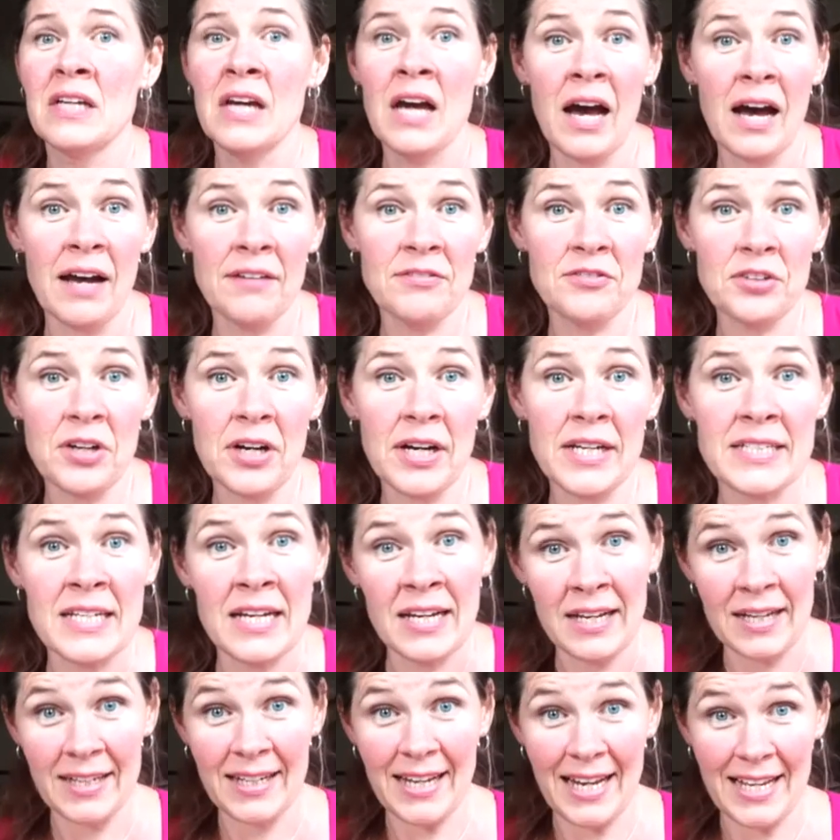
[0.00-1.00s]
I've tried,
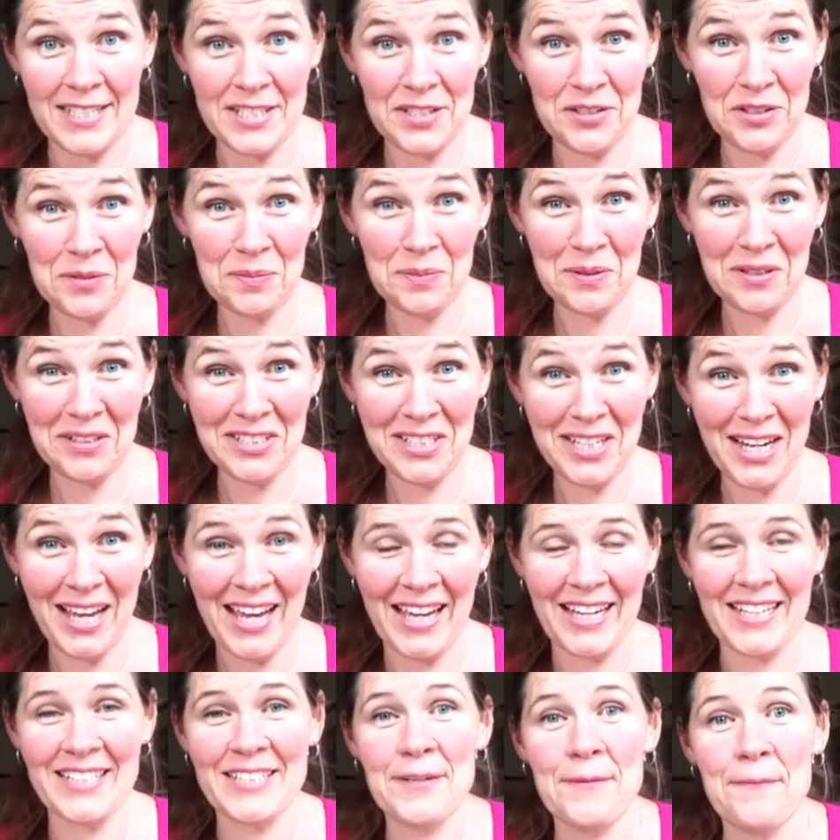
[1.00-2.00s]
let's do a
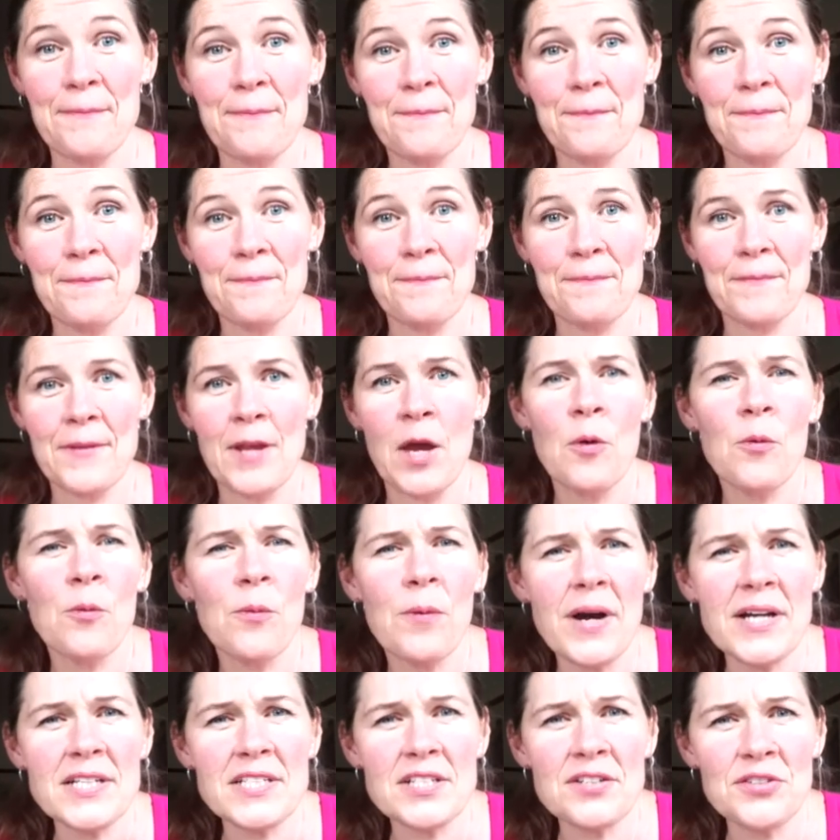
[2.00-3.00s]
project.
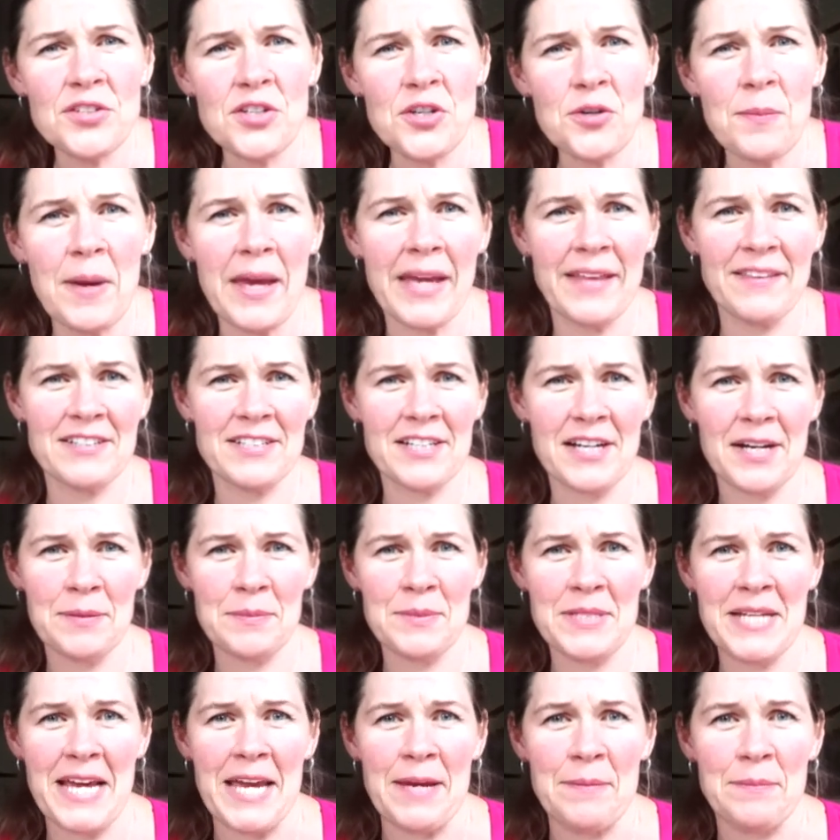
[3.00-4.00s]
Why don't you make the
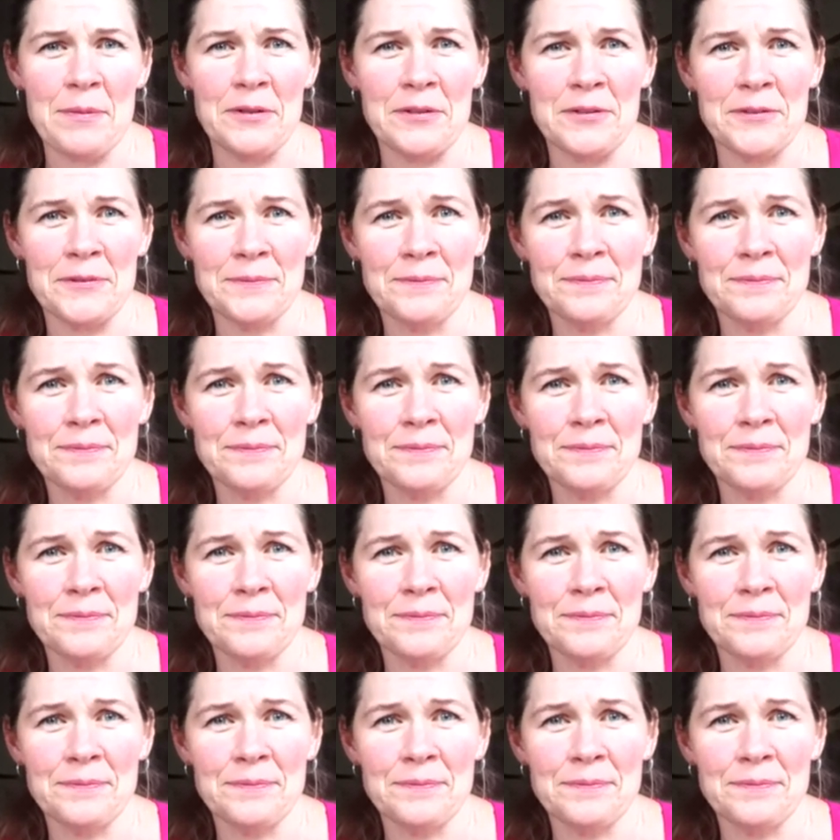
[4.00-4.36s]
timetable?